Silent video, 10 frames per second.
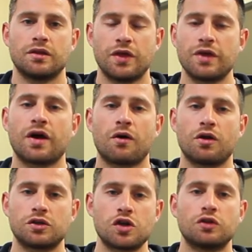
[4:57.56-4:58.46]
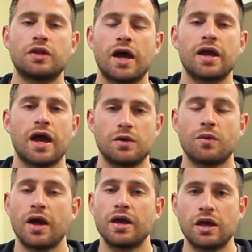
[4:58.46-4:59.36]
thing that I want to show you today
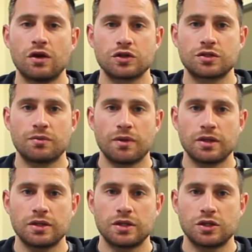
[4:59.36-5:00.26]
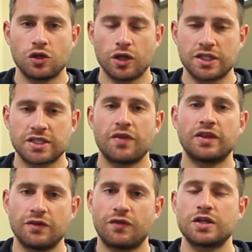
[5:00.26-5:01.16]
anyway, it was to understand the
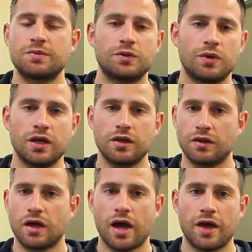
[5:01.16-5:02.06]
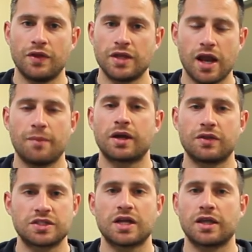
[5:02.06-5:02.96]
difference between the dynamic
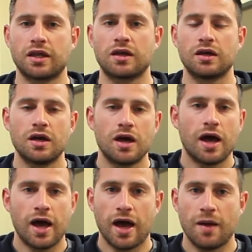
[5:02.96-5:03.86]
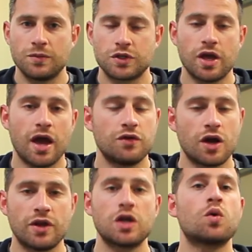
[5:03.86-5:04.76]
and the static. So yeah, if
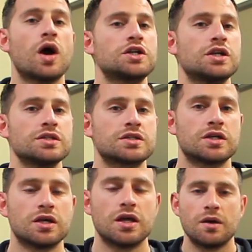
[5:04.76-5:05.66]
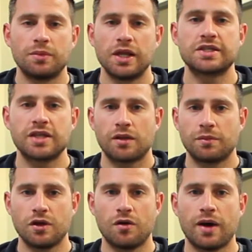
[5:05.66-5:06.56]
you have any questions, please
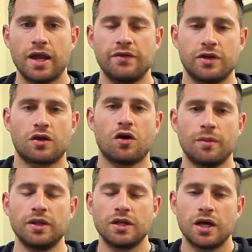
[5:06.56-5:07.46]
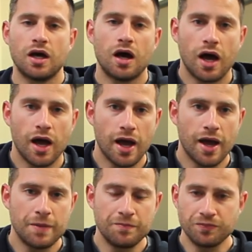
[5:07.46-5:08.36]
let me know by leaving a comment.
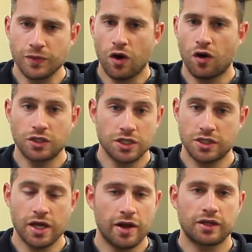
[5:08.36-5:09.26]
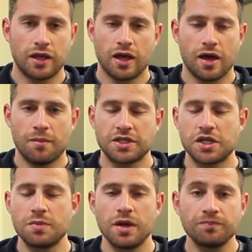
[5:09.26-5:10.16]
or just direct
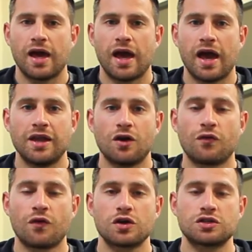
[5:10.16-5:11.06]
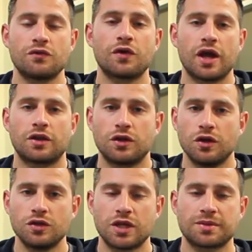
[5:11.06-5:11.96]
message me. And of course, don't forget
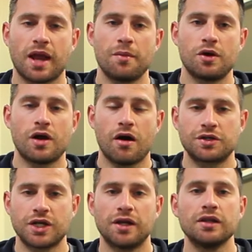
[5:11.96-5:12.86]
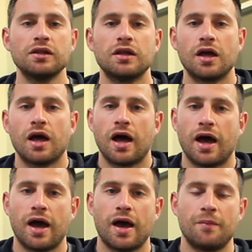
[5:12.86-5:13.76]
to subscribe on our channel.
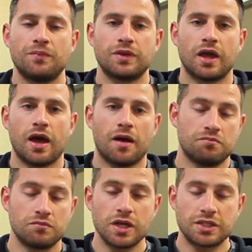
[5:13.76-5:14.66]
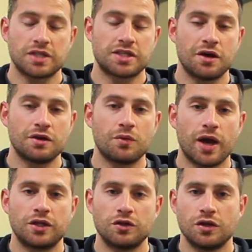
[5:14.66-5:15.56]
That's the only
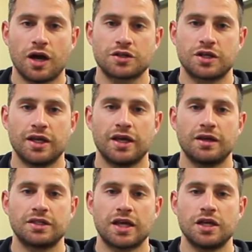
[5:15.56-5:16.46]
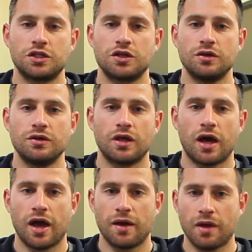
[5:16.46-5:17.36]
way to actually stay in tune
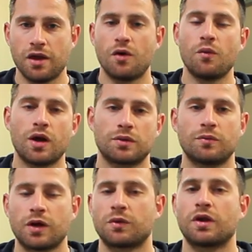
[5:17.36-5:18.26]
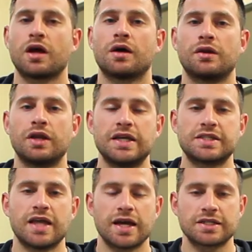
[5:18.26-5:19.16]
and know what we're gonna
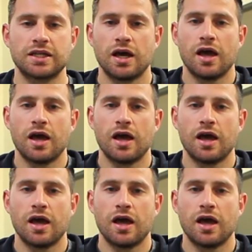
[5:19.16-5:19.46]
release next.